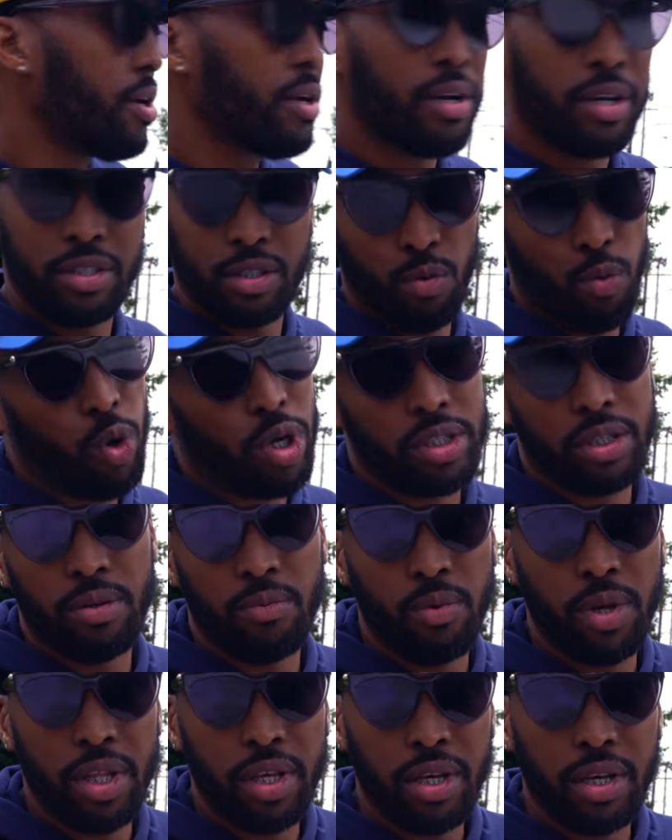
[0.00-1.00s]
because it wasn't
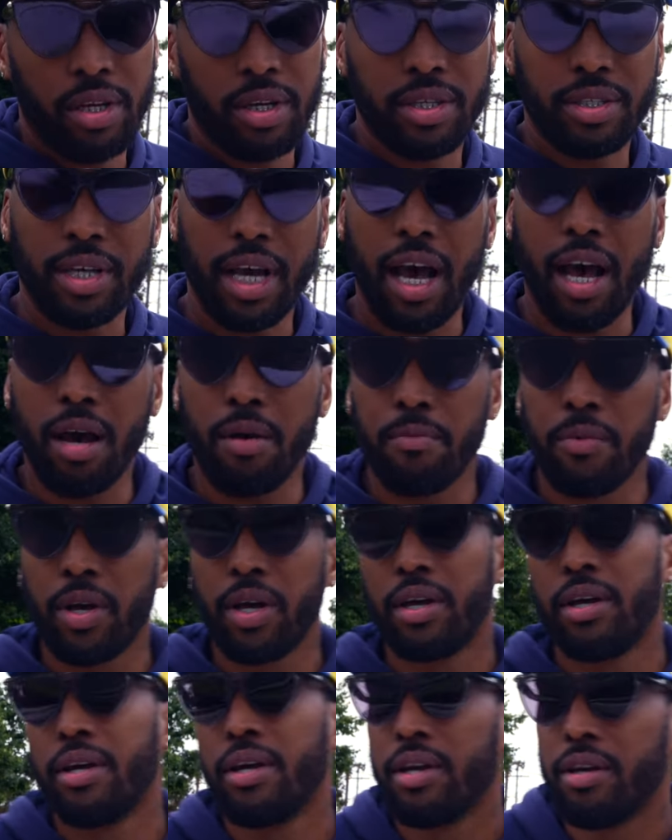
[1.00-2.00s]
really a good time
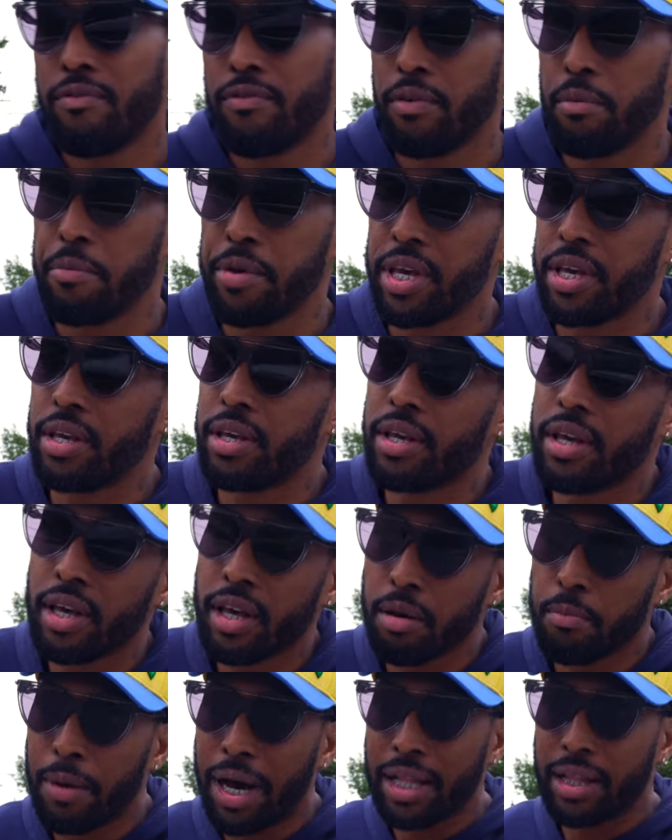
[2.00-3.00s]
for me
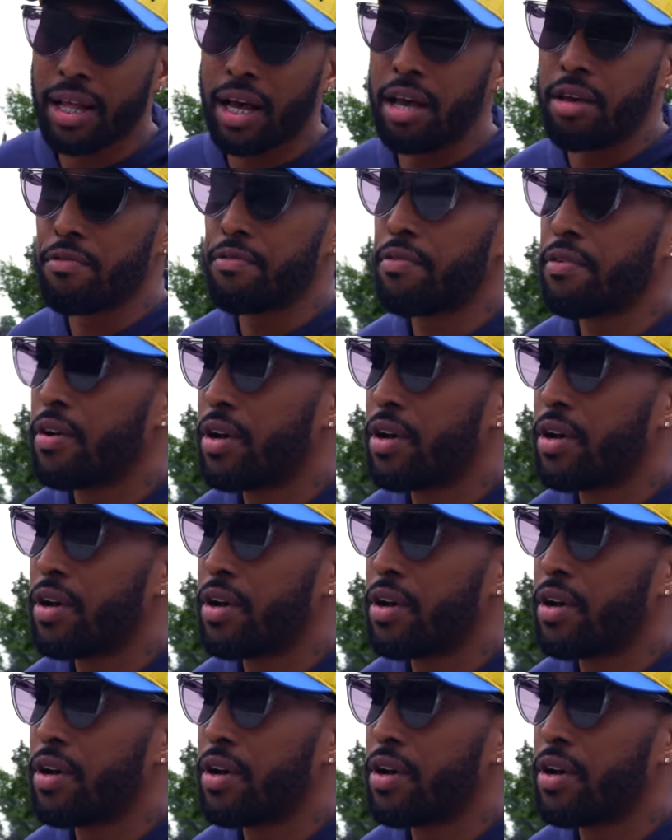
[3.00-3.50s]
in my life,